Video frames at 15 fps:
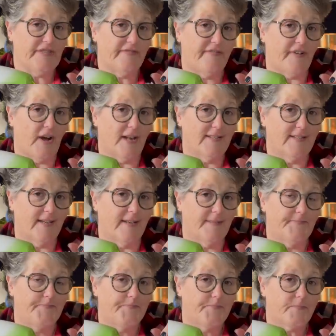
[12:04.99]
faucet,
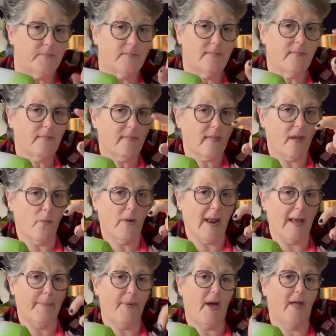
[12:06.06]
when
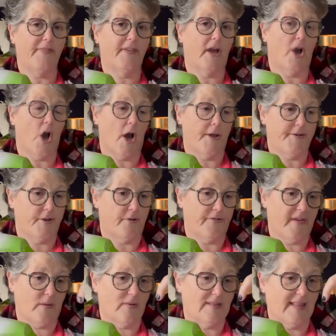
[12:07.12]
I bought the condo,
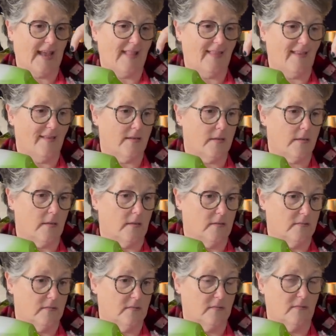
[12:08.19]
there was like this
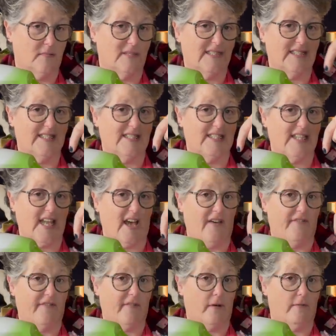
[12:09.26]

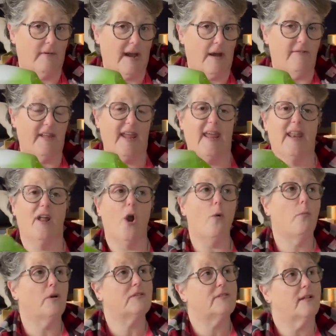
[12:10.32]
stuff around it and it
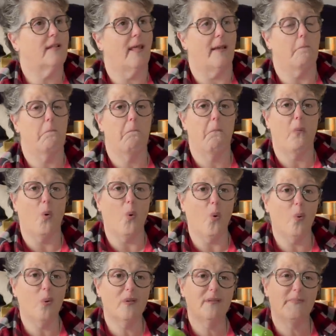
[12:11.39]
almost looked like
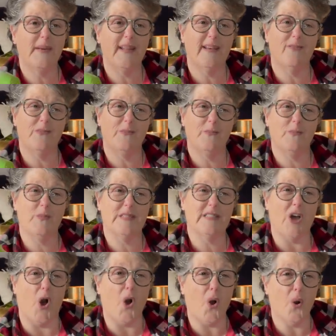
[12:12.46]
mold, but it was
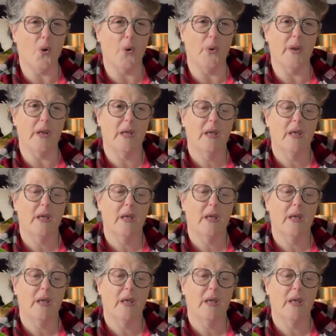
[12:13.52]
hard.